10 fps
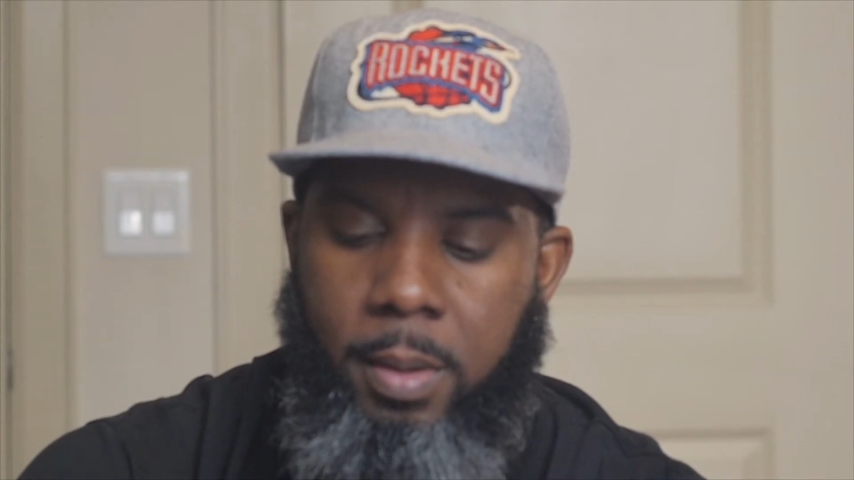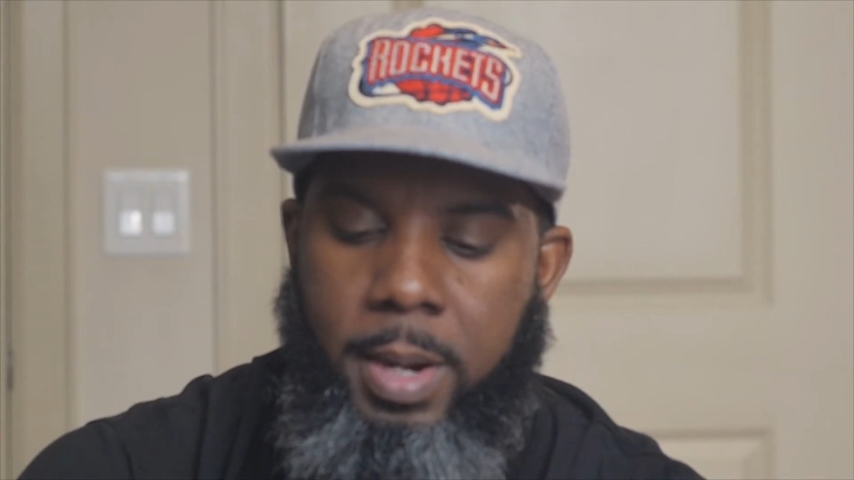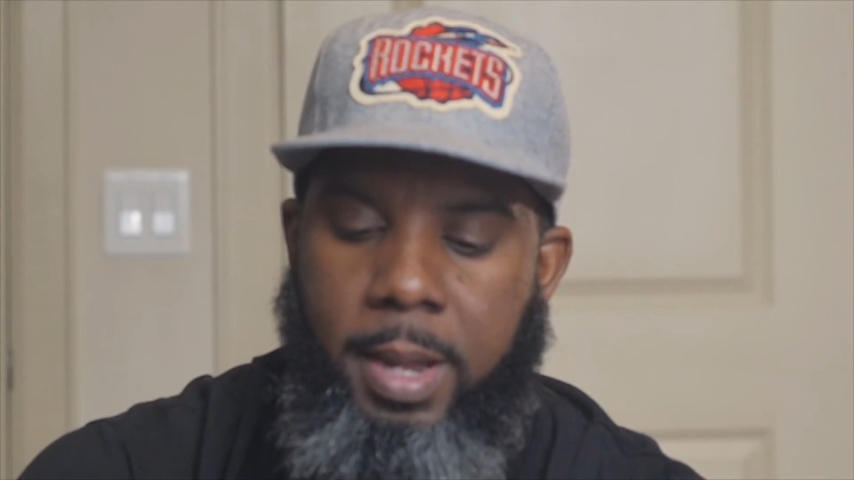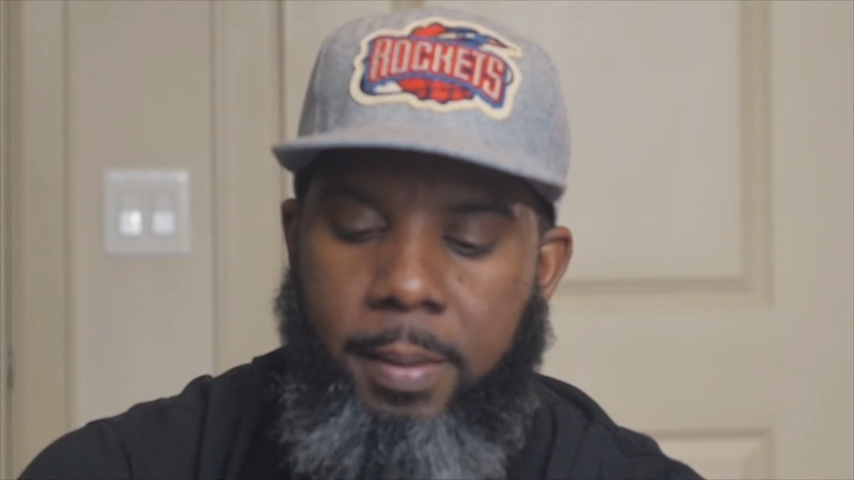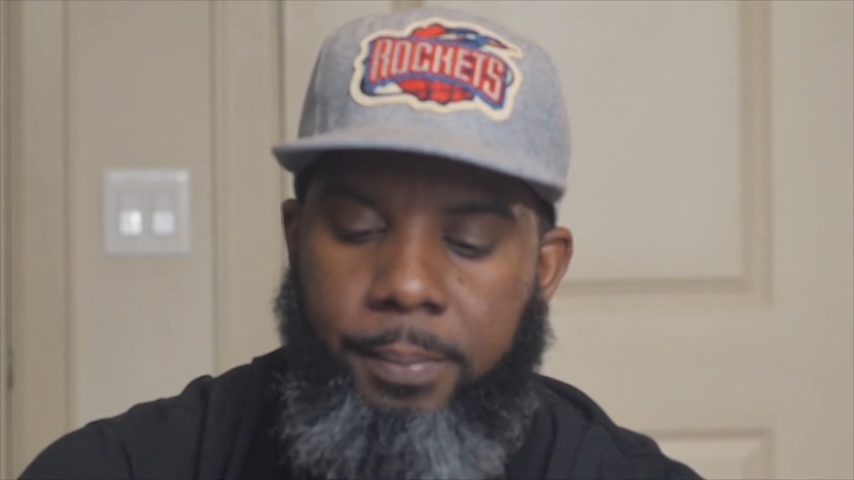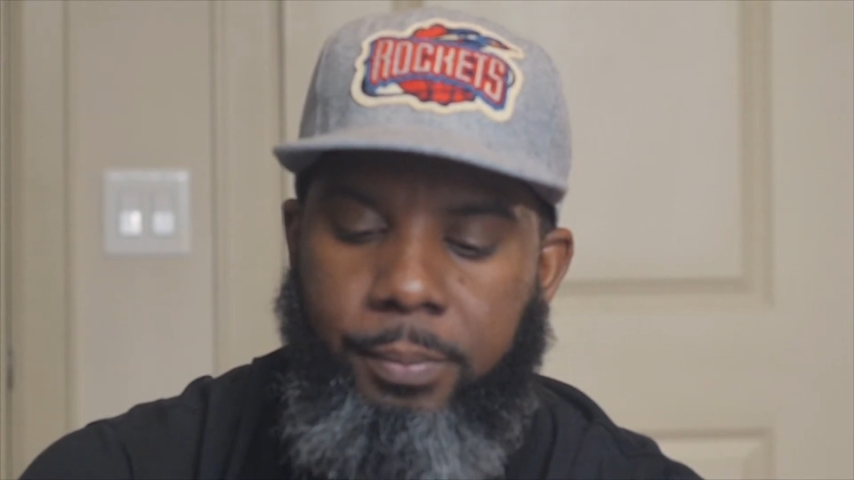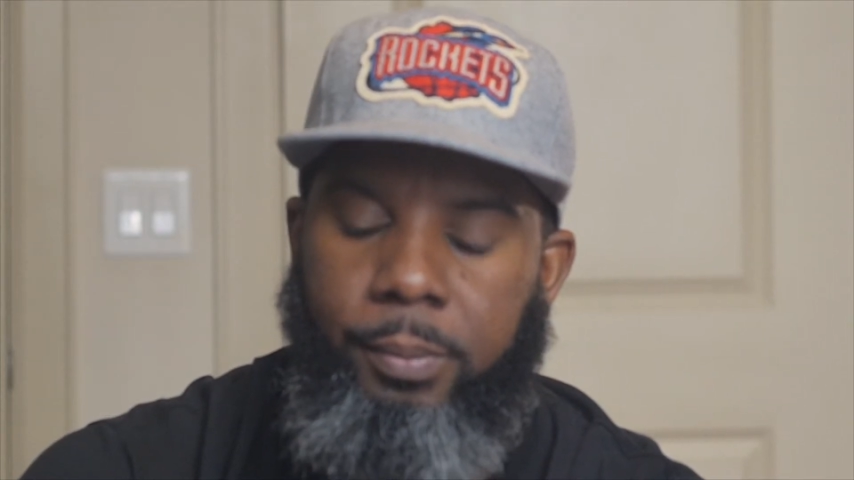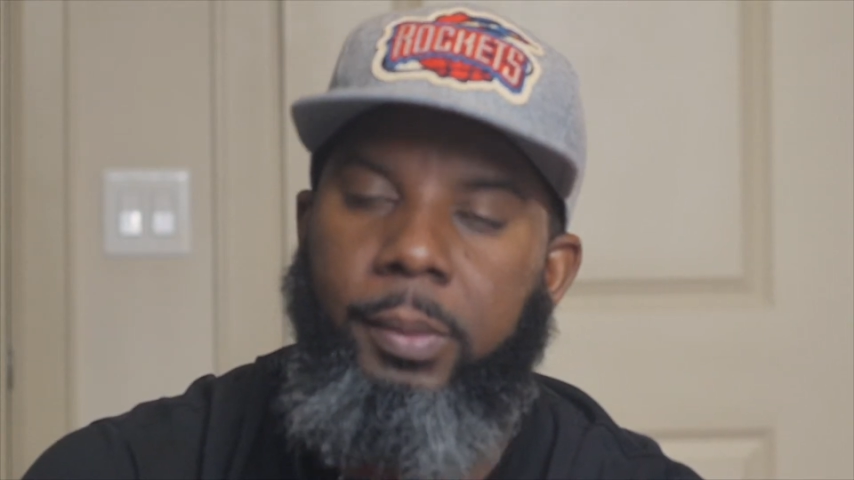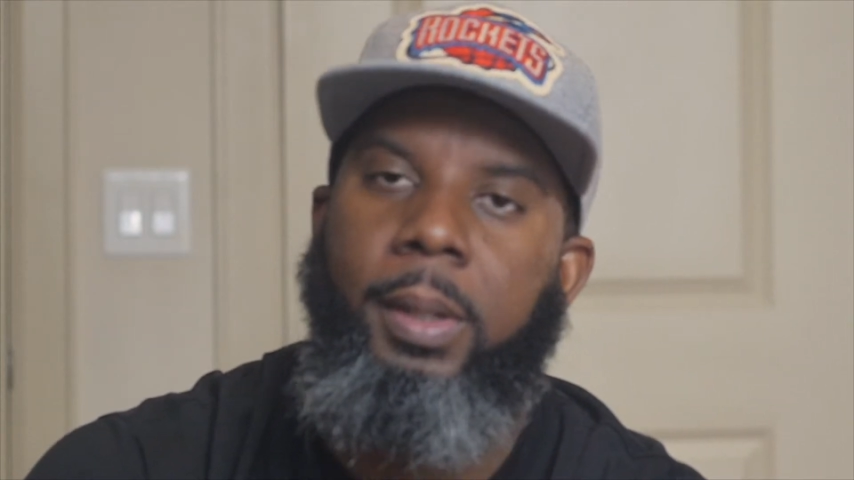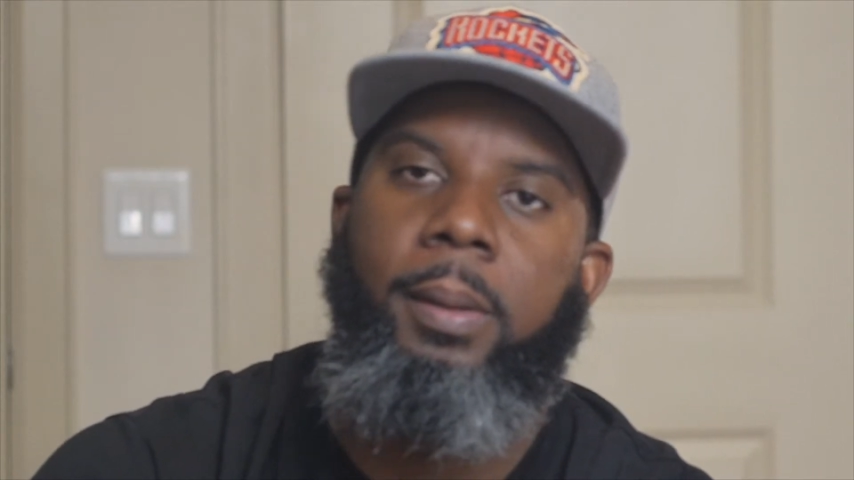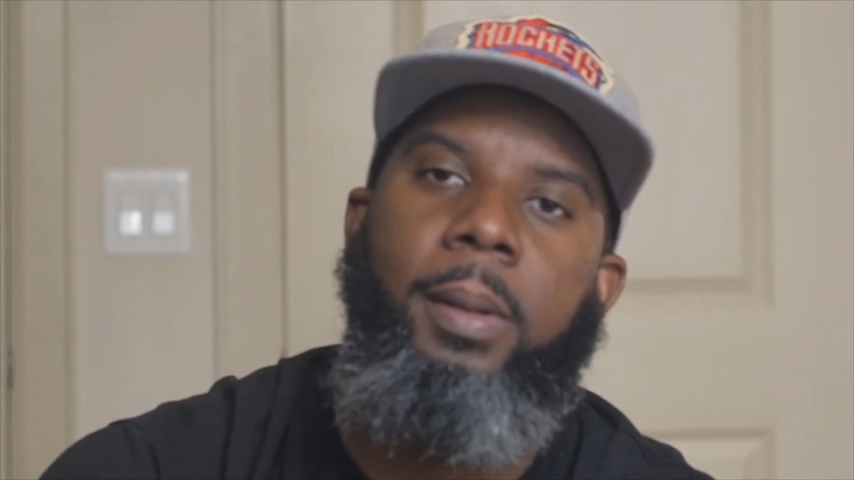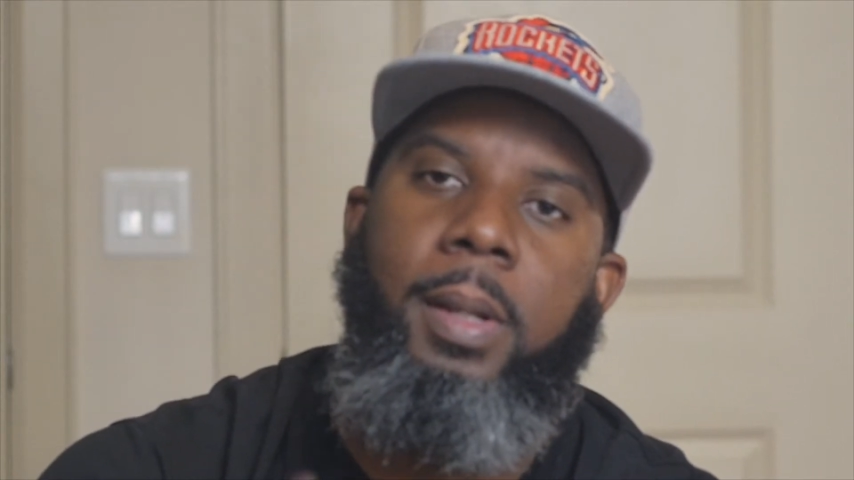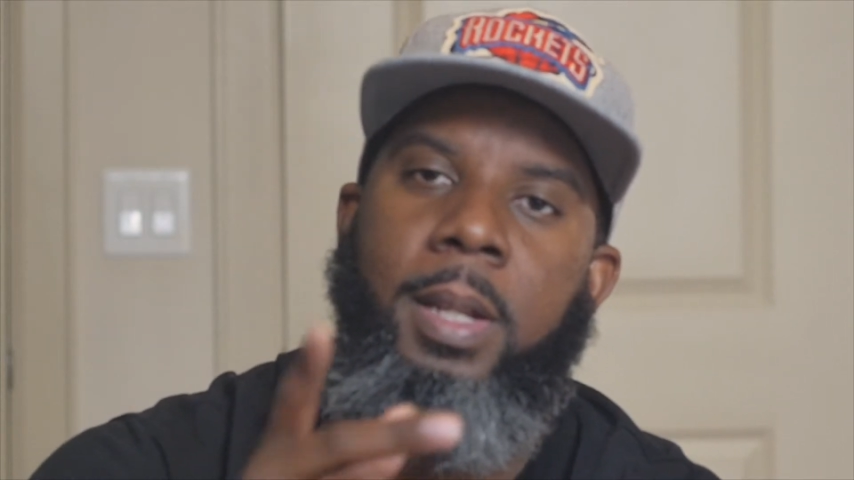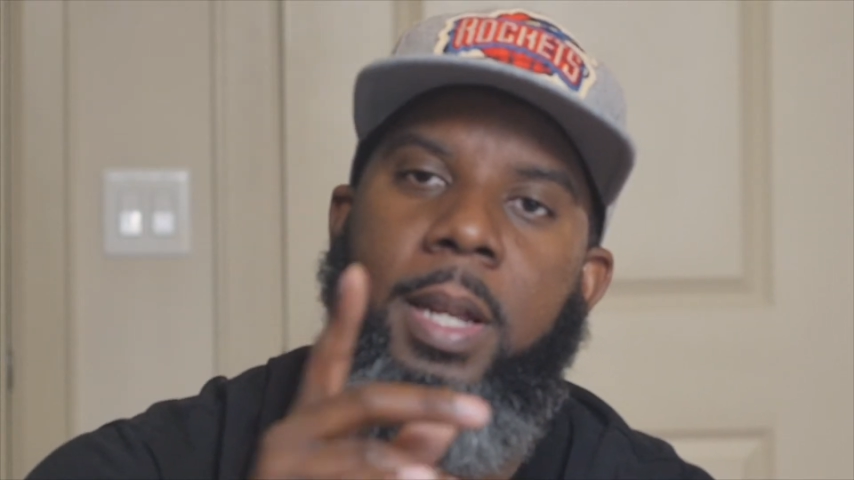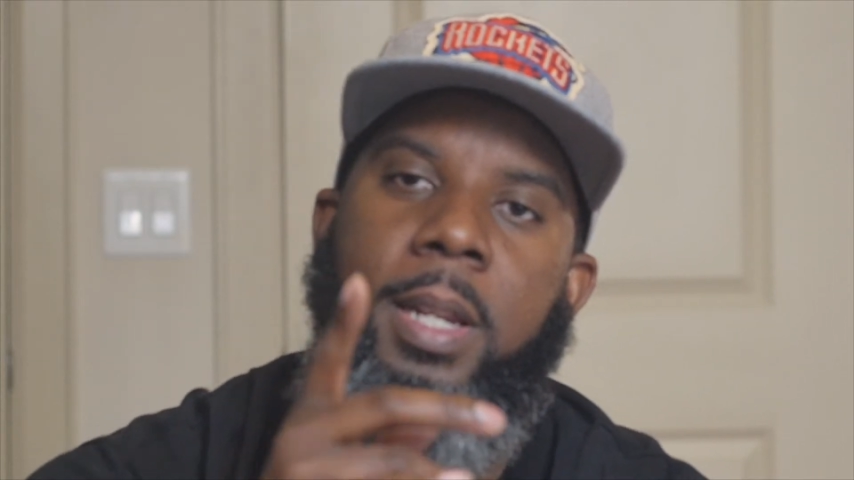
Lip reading: Now, and